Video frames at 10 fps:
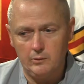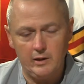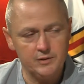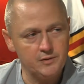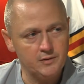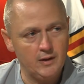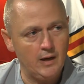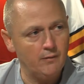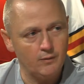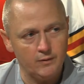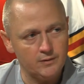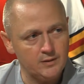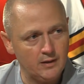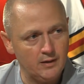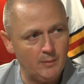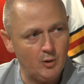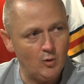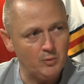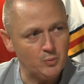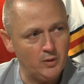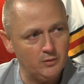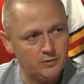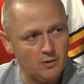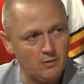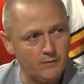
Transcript: nice is it to have the second game at home as well, and starting off